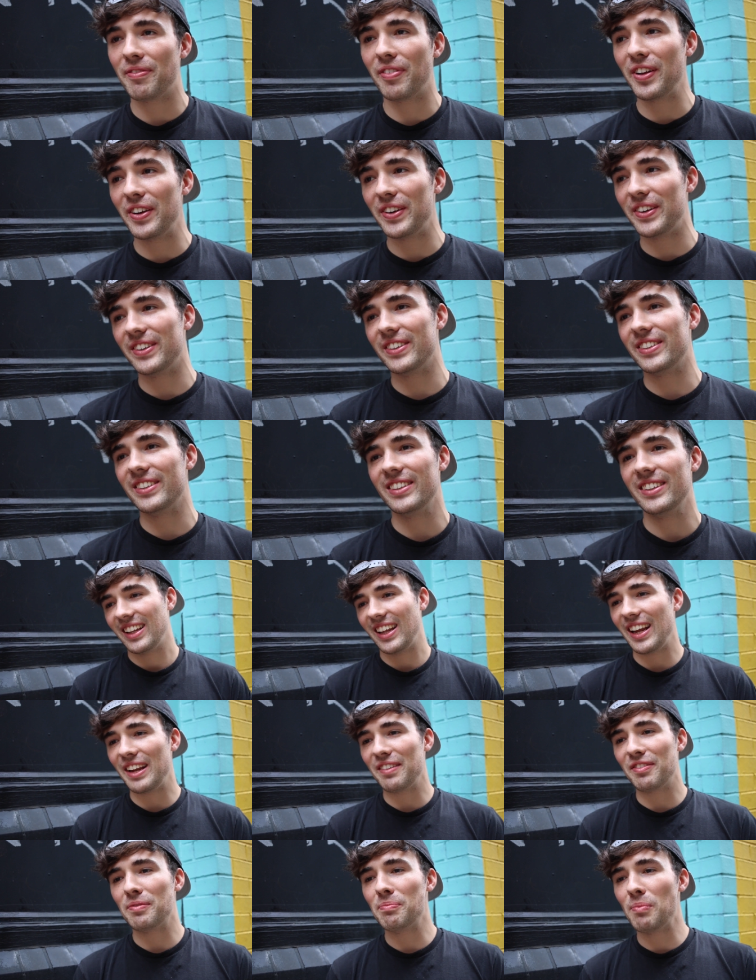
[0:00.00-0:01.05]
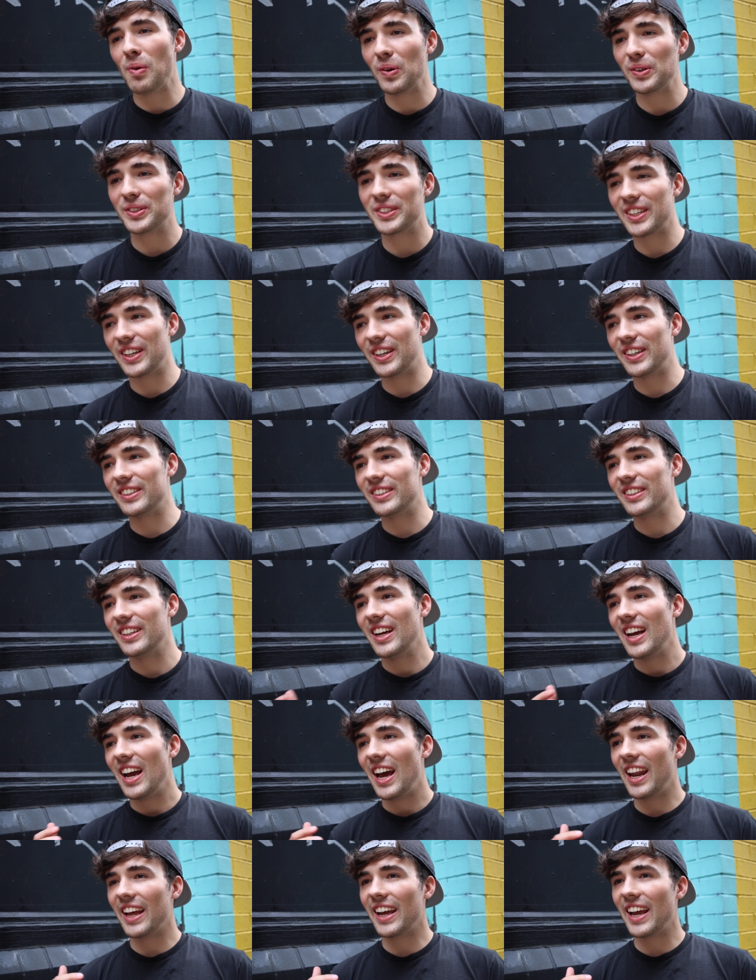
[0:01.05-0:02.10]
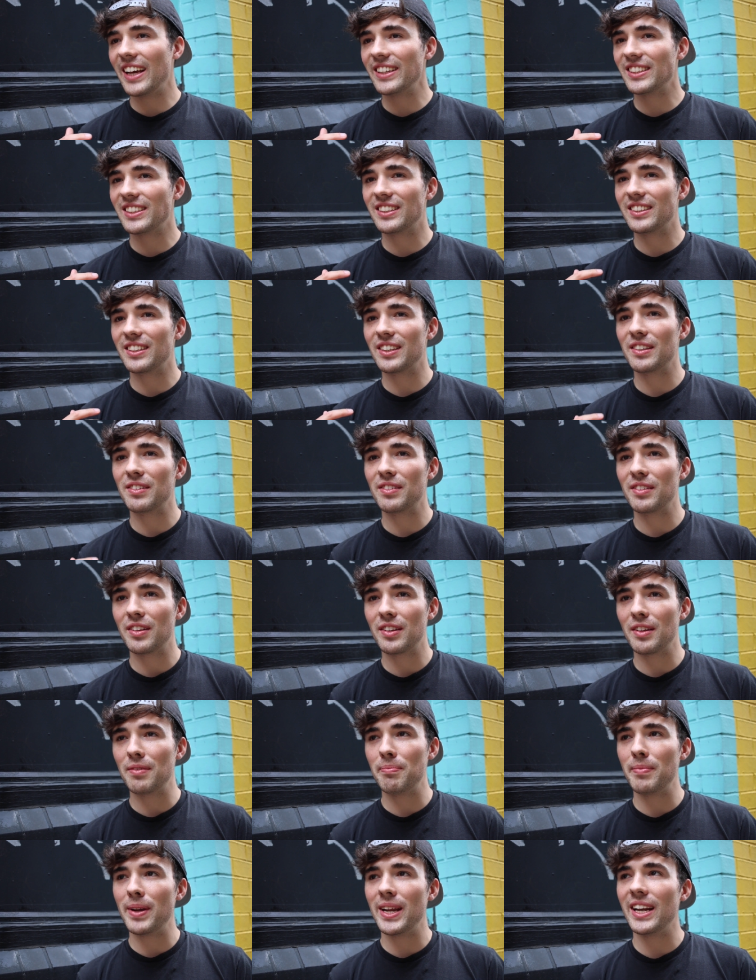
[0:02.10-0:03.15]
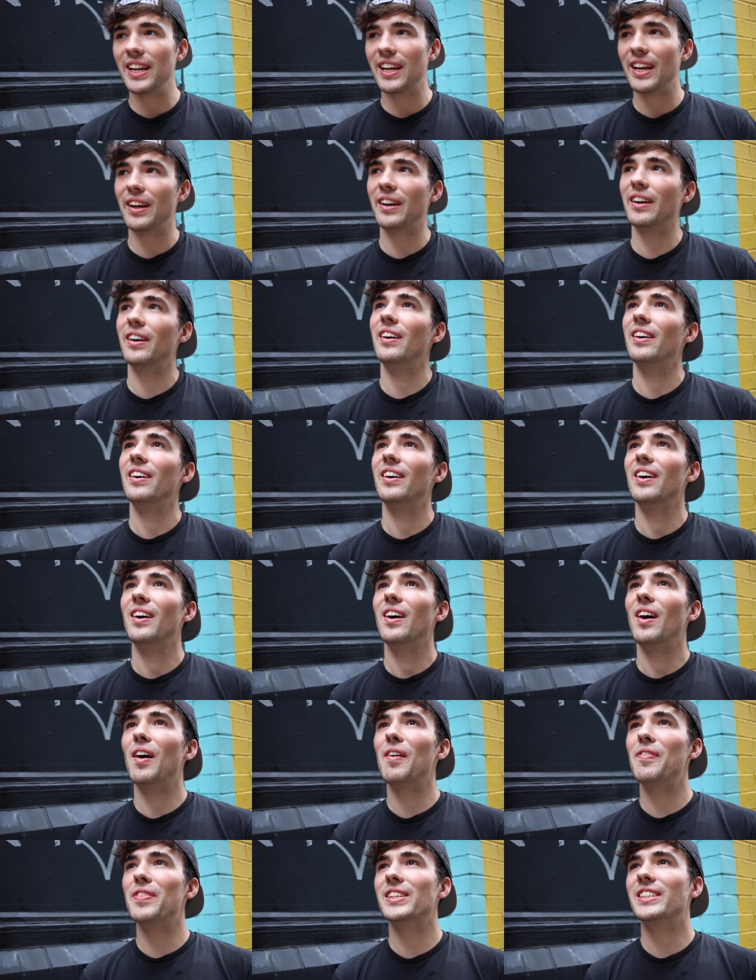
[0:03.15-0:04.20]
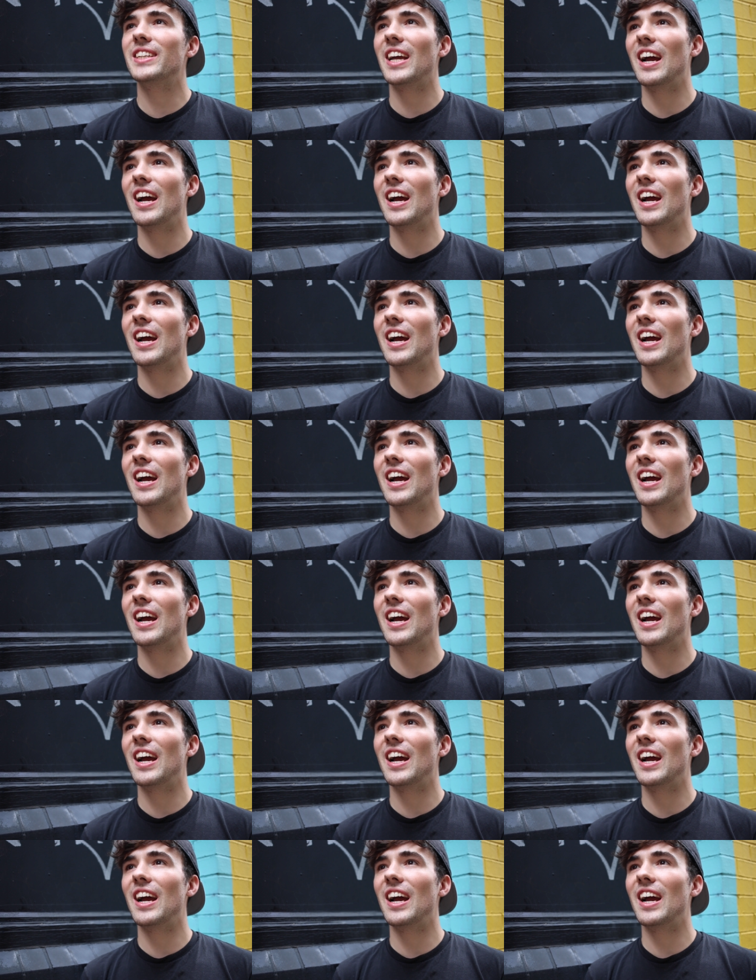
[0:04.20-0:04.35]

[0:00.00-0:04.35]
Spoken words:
Vloon, even more so. And I guess the meaning of his